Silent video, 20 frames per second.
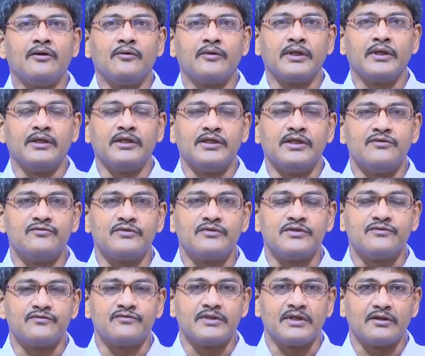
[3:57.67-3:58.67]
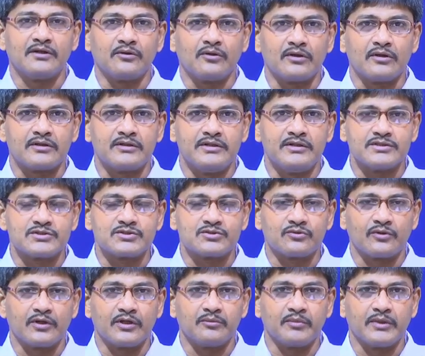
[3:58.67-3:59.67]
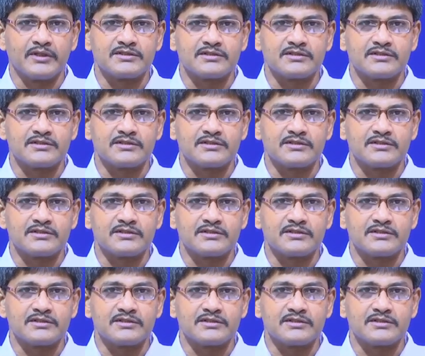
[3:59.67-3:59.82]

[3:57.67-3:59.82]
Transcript: even if they are not destroyed by